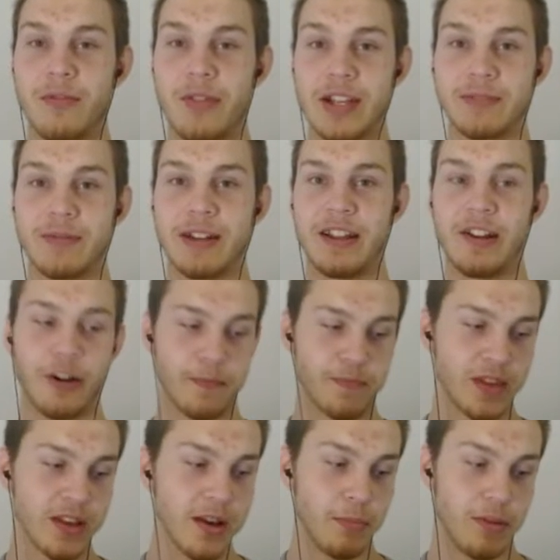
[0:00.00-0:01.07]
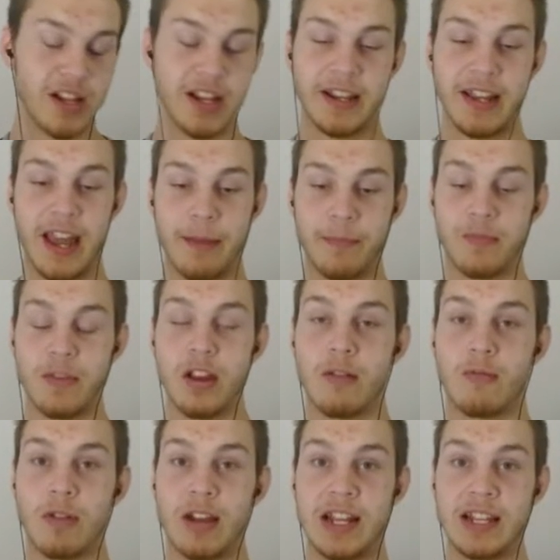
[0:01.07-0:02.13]
This right here, playing a game
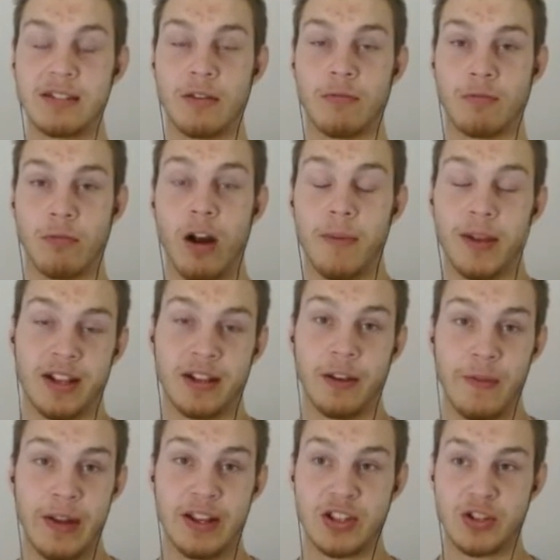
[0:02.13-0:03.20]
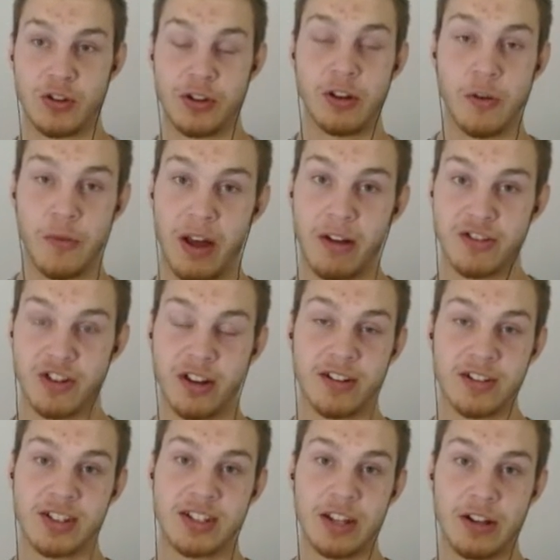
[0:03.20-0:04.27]
where he's robbing a convenience store, you know, thou shalt
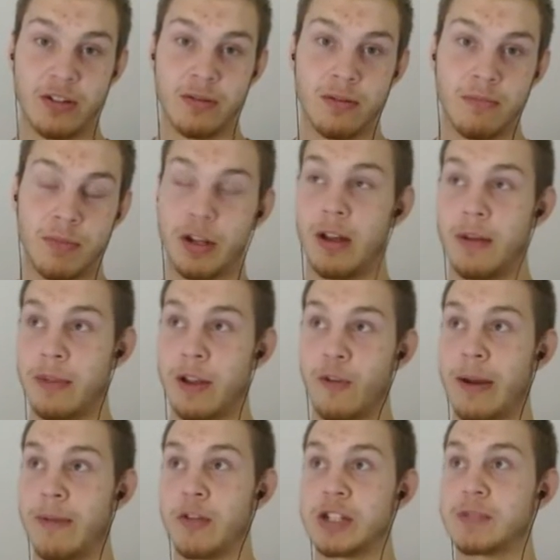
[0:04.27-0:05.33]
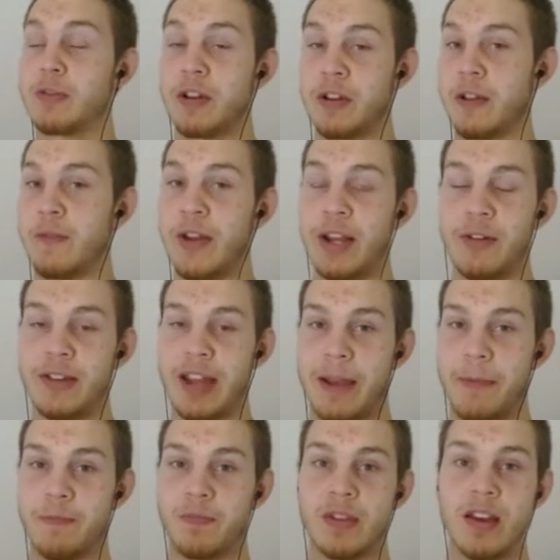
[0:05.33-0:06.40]
not steal. But no, never mind, we'll just do it in a video
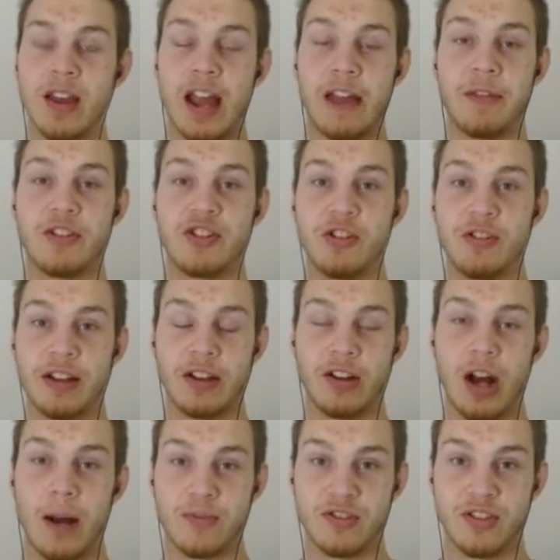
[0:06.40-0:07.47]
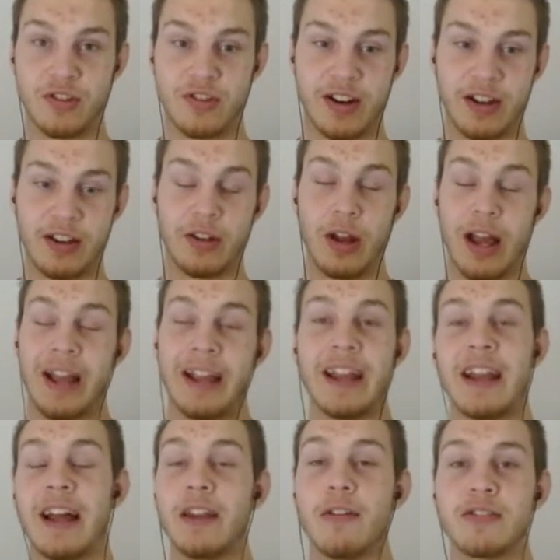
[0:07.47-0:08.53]
game, and then shooting cops if they're trying to, you know,
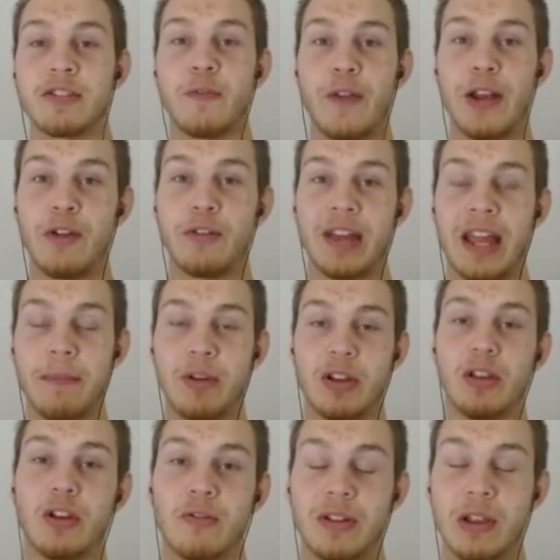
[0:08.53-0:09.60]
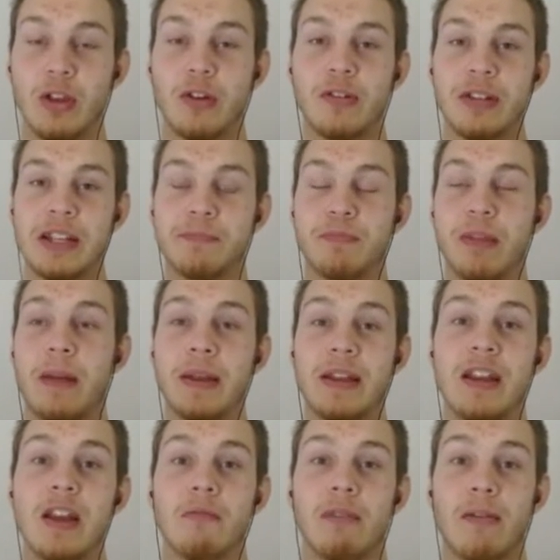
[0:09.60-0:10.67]
again, I know it's a video game, but look, look what these. I
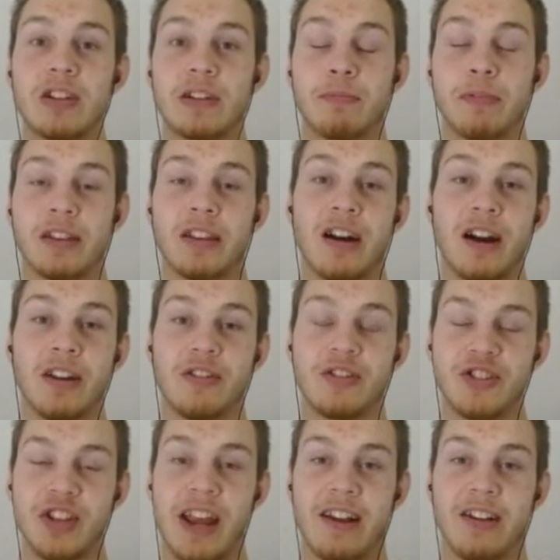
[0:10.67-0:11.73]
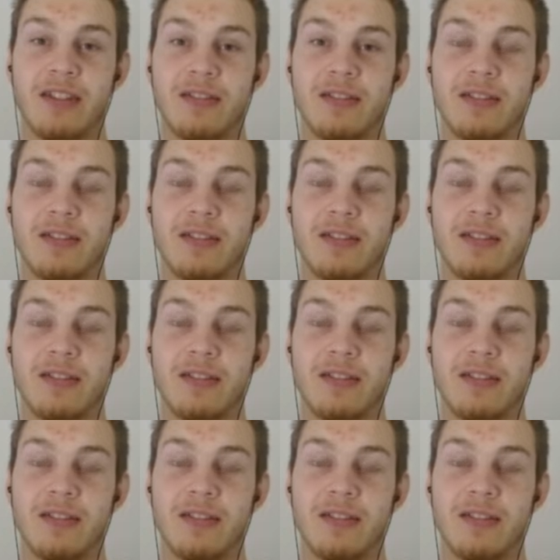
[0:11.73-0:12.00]
mean, why would you put that on your channel?